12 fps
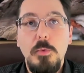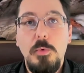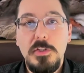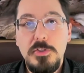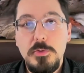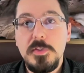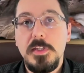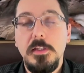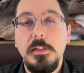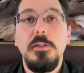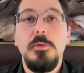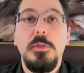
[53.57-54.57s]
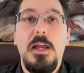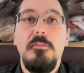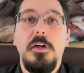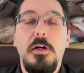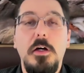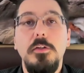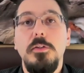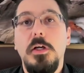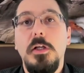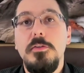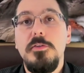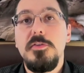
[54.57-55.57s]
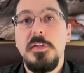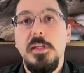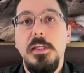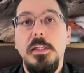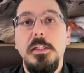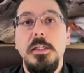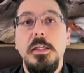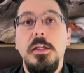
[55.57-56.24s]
Once you sell it, you will have $100 in